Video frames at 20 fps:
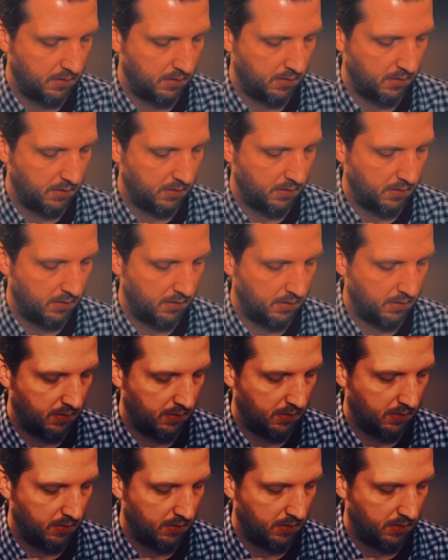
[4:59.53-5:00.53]

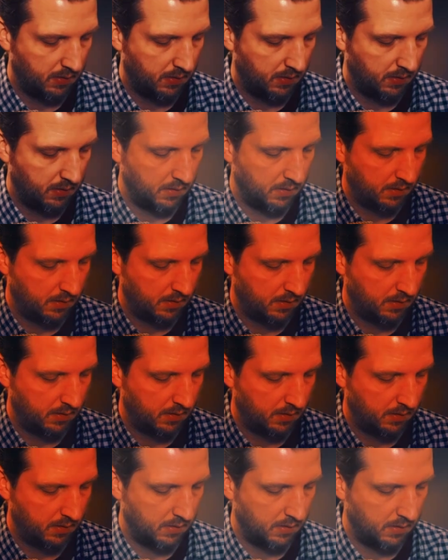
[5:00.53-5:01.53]

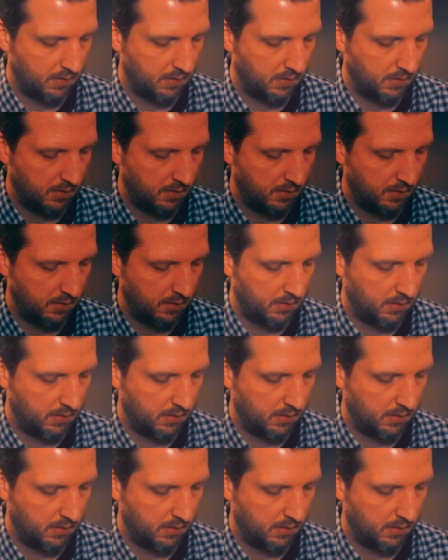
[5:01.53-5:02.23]
No words are spoken by the person on screen.